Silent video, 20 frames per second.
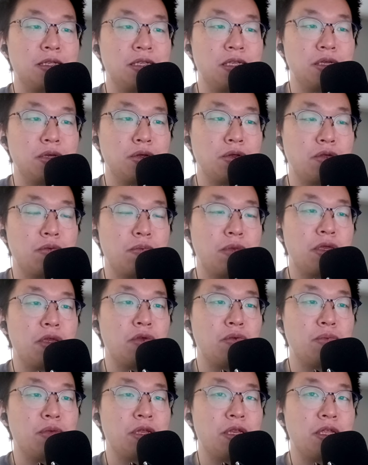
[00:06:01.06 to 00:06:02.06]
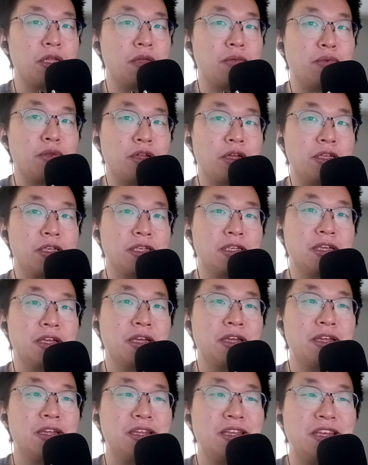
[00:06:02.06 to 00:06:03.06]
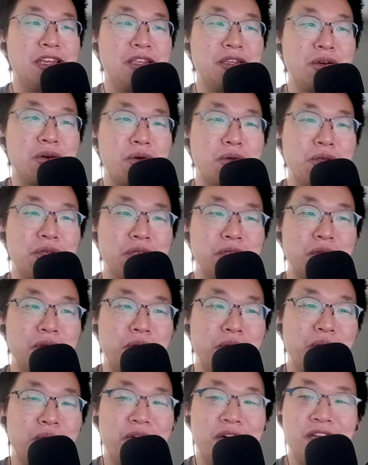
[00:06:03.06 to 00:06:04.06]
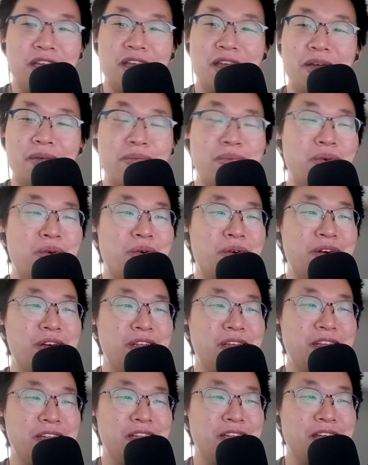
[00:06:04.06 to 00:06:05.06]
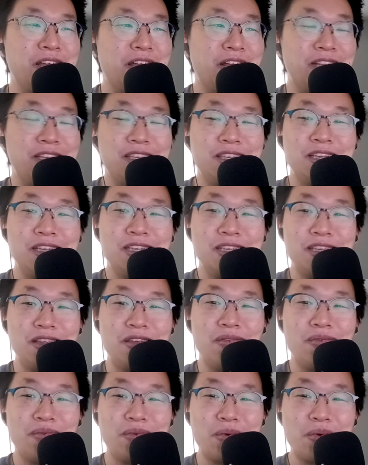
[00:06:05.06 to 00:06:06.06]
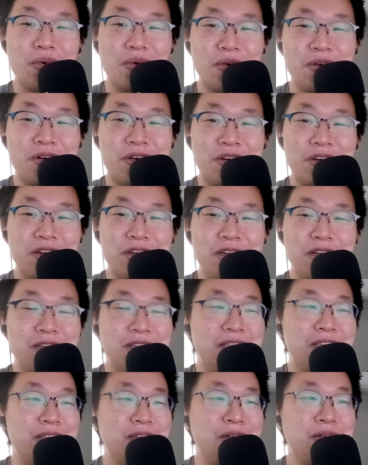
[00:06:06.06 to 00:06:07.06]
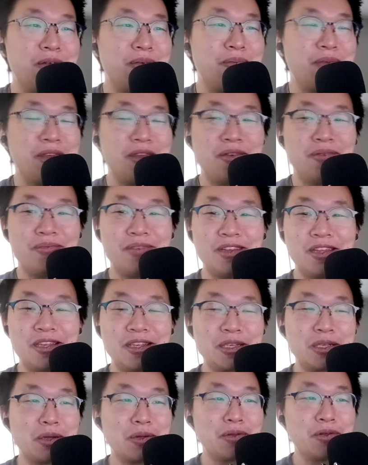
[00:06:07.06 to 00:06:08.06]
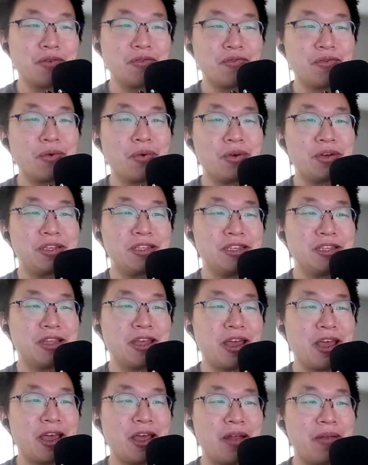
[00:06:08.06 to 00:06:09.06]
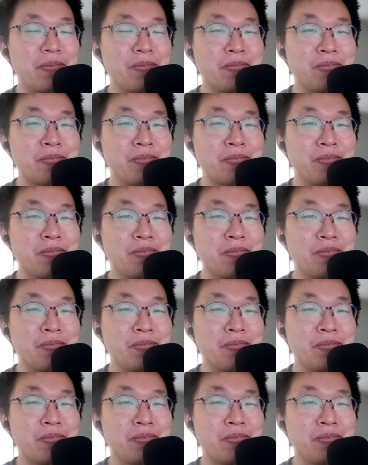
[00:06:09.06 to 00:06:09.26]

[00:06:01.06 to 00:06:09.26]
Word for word: to the Miyoo Mini Plus. He's also working on porting N64 to the Miyoo Mini, so look forward to that.